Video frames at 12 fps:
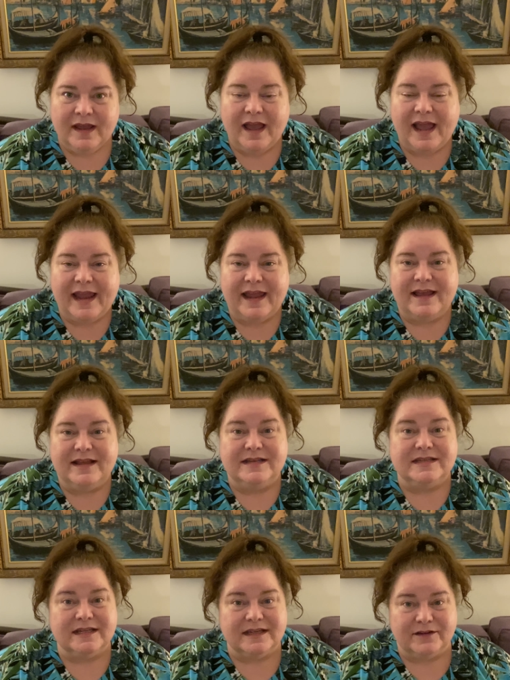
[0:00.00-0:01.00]

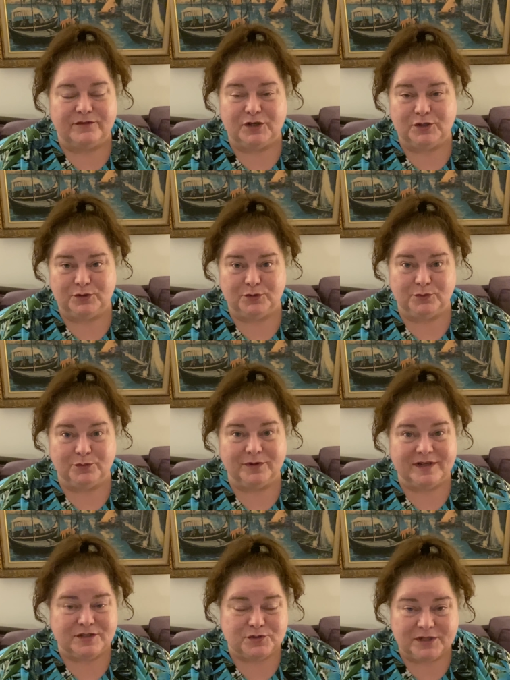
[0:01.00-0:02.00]
And if you
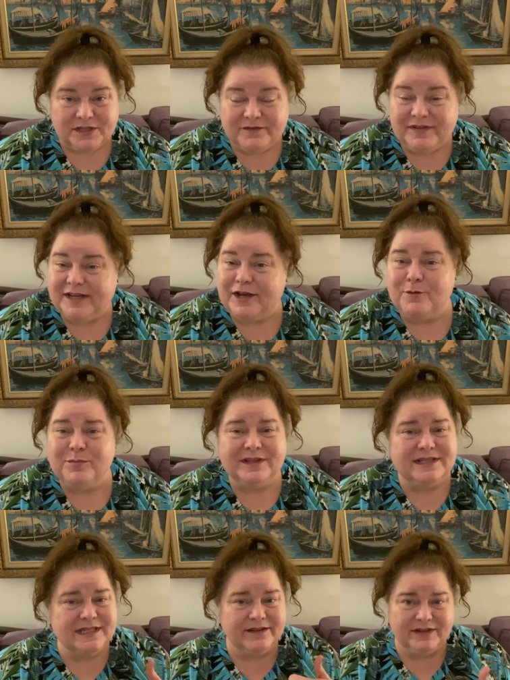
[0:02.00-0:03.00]
enjoyed the video,
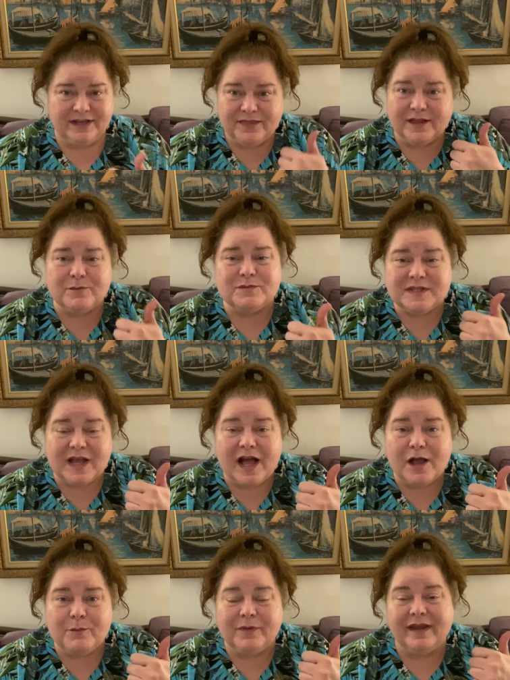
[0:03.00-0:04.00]
please give it a thumbs
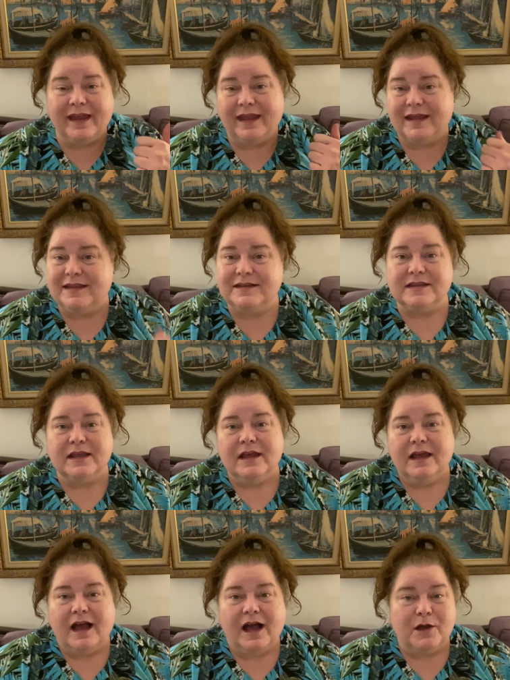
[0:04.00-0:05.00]
up and
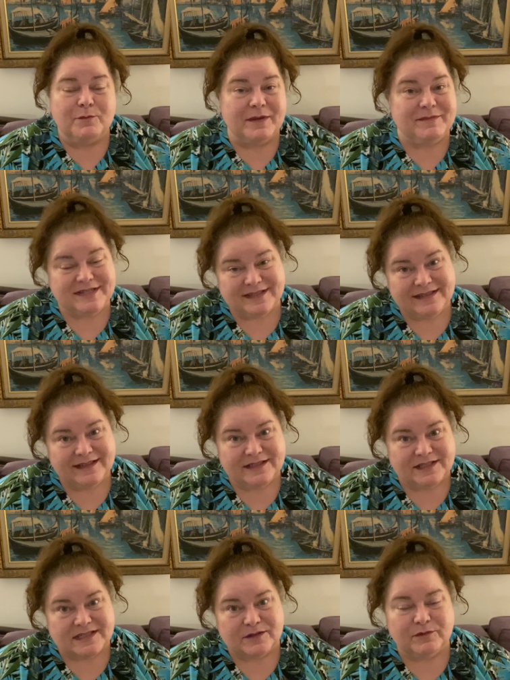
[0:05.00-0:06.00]
uh, maybe send it
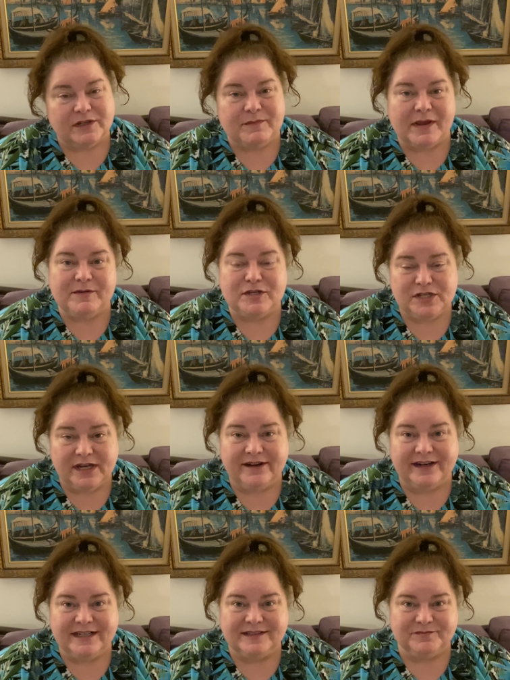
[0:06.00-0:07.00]
to someone, maybe share
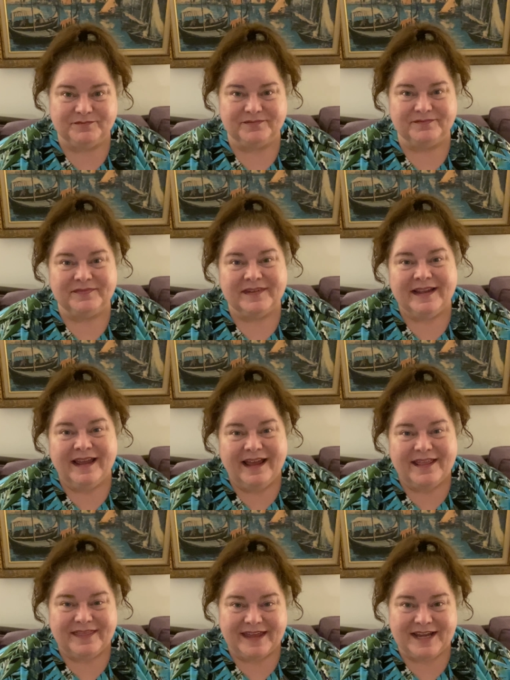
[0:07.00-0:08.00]
it.
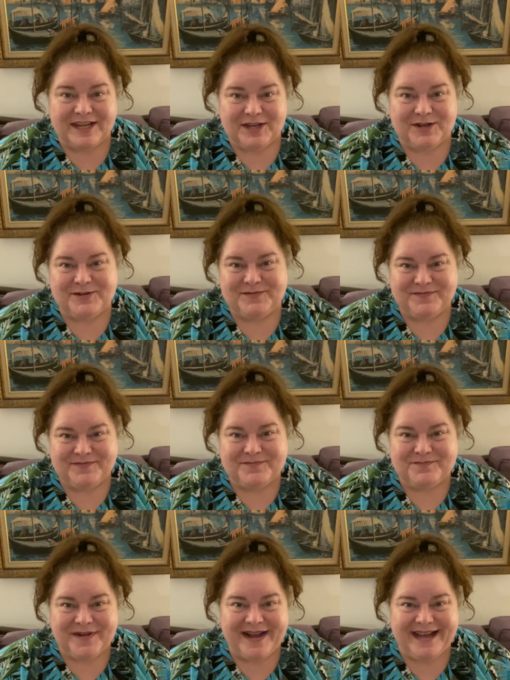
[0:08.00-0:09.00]
Thank you.
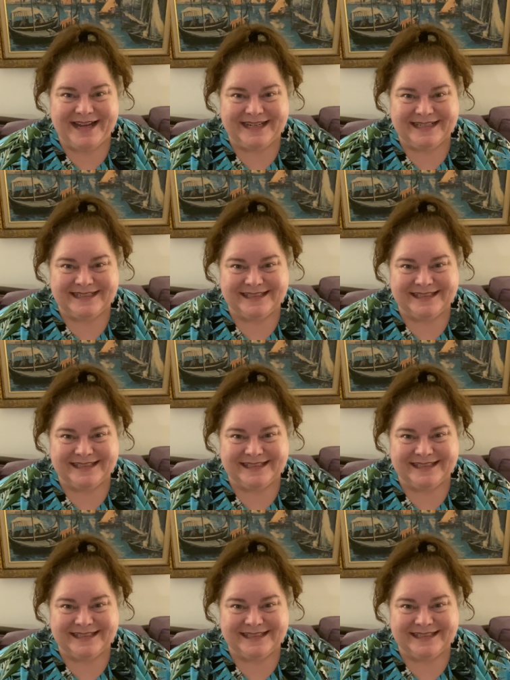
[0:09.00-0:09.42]
Bye.